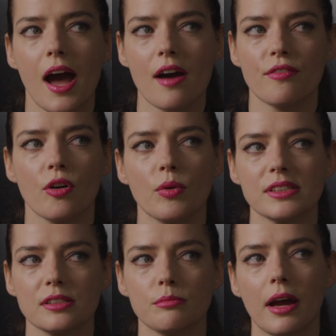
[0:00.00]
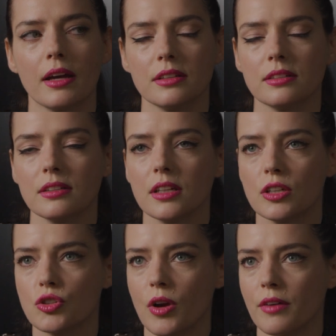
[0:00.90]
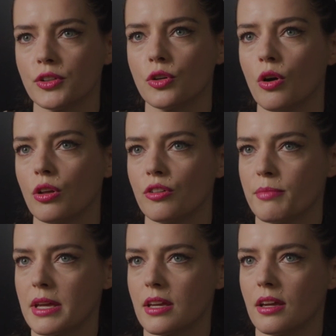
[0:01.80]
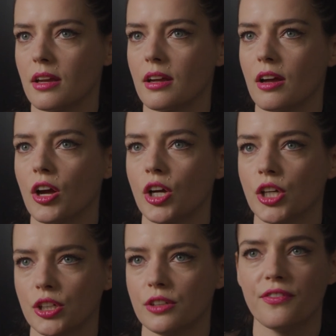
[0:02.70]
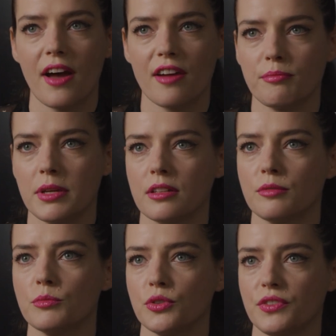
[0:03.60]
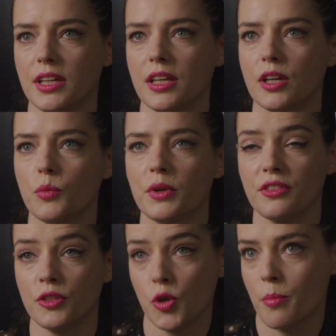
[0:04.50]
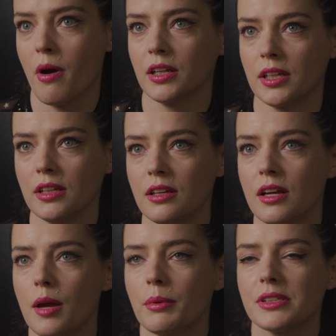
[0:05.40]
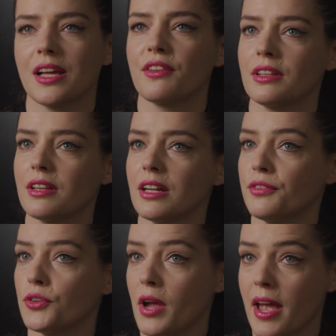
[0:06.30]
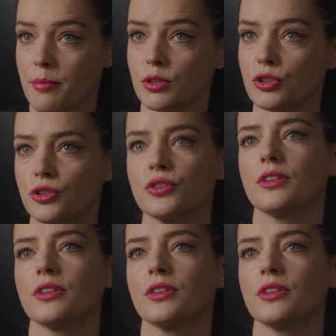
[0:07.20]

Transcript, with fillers: have always in mind to have the goal of making a good five minute movie with no money. Because I think that if you're able to do